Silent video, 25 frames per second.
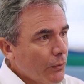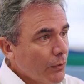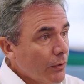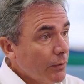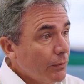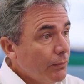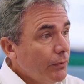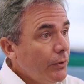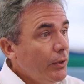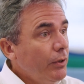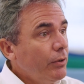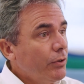the
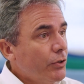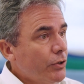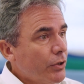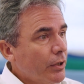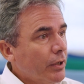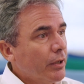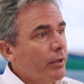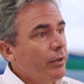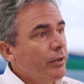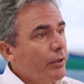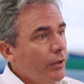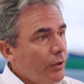future
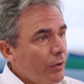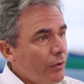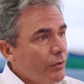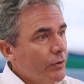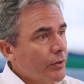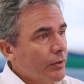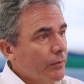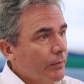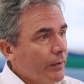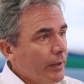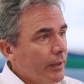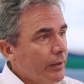use
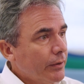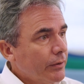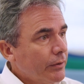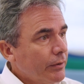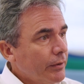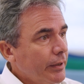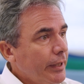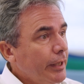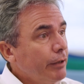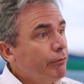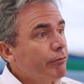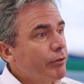of it
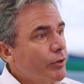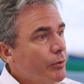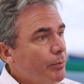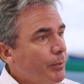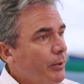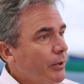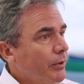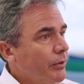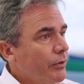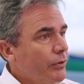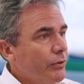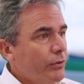in
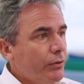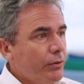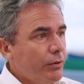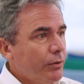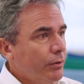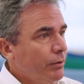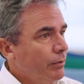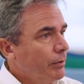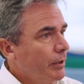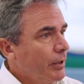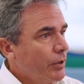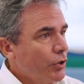response
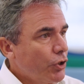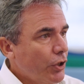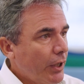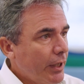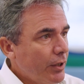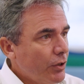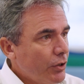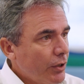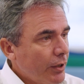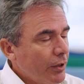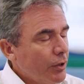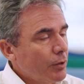to
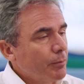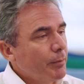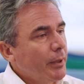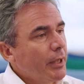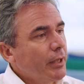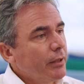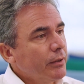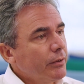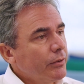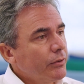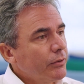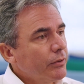changing
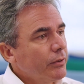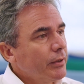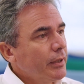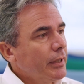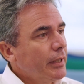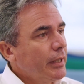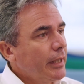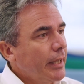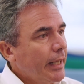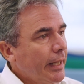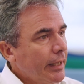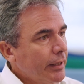demand
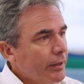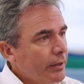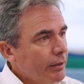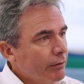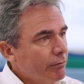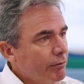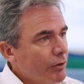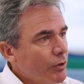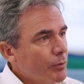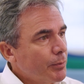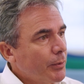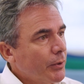and in
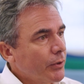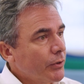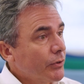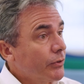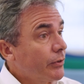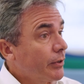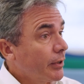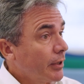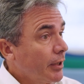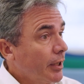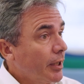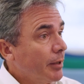response
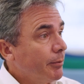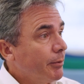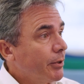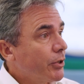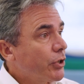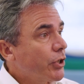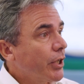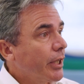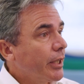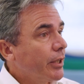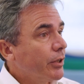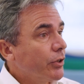to climate
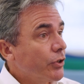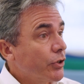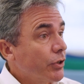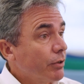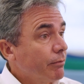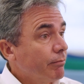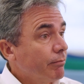change.